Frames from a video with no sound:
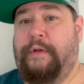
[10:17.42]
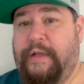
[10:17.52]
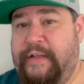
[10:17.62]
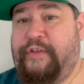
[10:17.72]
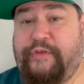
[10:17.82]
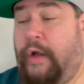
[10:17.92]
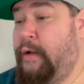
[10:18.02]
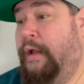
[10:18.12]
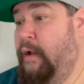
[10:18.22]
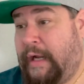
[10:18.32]
He's a stud.
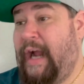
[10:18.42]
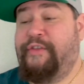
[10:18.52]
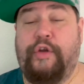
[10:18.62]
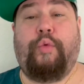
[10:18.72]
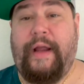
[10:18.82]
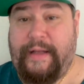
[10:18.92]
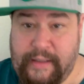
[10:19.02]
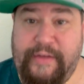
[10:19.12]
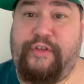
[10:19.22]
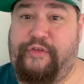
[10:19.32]
Kyzir White,
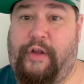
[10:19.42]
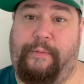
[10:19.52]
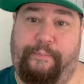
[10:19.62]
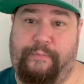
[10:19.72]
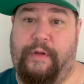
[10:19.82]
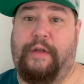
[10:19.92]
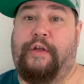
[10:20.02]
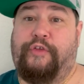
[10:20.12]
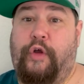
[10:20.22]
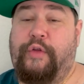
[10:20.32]
he's a stud.
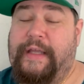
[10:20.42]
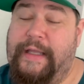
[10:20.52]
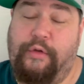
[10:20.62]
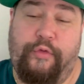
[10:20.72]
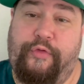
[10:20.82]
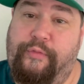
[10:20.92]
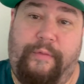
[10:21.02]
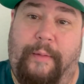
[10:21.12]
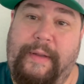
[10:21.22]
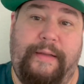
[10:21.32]
So the Eagles,
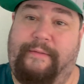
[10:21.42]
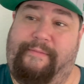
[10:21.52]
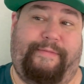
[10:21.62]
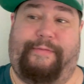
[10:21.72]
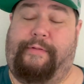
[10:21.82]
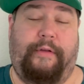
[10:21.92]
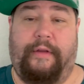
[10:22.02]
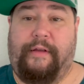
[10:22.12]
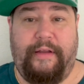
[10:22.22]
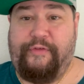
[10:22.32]
I mean,
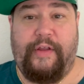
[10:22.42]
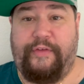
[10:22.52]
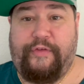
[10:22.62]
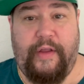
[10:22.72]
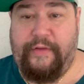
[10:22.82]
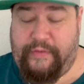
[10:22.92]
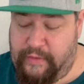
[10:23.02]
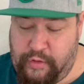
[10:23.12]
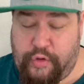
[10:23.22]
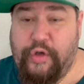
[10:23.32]
it's it's it's
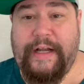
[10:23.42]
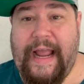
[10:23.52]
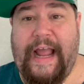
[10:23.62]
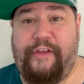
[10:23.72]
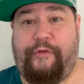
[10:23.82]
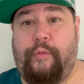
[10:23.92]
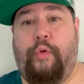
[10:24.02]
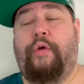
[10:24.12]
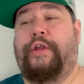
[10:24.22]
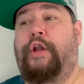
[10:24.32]
you couldn't ask for
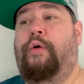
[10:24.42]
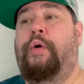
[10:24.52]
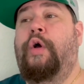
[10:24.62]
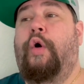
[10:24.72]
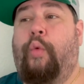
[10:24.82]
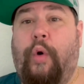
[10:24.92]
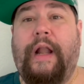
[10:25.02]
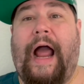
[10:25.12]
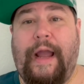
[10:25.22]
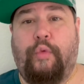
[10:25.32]
more. You know
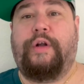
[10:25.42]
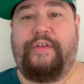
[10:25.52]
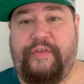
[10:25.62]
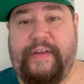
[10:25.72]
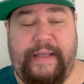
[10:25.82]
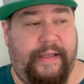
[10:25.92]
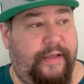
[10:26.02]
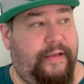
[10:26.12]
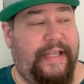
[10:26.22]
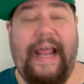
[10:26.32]
what I want to see
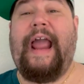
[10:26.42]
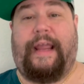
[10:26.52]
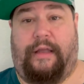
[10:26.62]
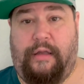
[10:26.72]
today,